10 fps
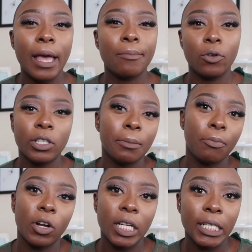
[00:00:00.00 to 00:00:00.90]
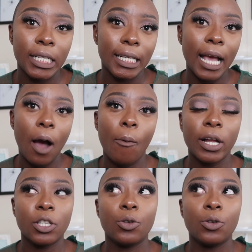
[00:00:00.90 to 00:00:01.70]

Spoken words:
and most importantly, I want